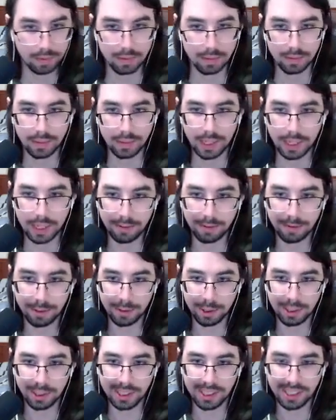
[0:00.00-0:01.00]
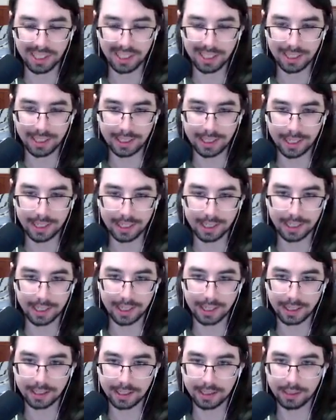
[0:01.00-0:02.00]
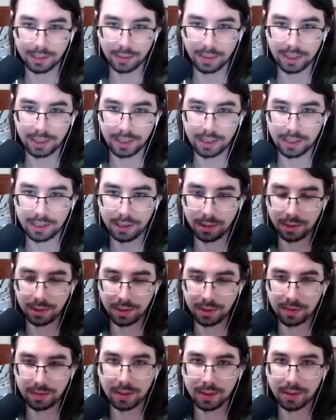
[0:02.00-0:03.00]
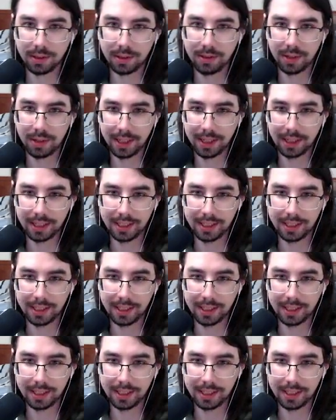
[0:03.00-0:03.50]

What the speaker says: And unfortunately going to take a loss to a huge frilled dragon